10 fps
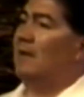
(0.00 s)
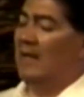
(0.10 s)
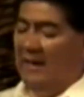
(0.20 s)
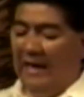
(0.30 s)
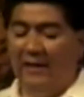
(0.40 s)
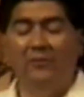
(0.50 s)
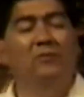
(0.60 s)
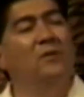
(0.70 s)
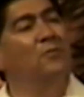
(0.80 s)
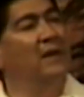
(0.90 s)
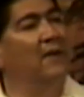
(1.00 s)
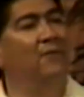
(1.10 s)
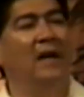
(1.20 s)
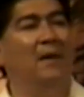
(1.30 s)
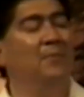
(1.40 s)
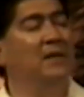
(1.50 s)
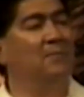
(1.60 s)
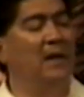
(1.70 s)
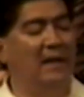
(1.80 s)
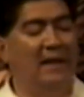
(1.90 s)
And I knew that whatever happened in
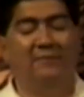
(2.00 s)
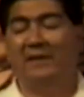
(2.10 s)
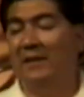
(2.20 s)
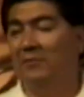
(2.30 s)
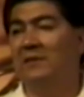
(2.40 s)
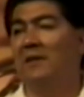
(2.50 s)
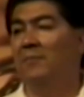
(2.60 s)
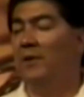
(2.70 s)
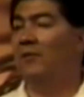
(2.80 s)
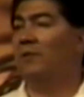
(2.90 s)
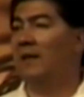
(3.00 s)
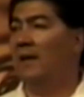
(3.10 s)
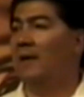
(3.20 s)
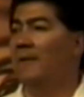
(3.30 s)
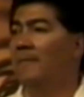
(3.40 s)
my life, that it was going to be okay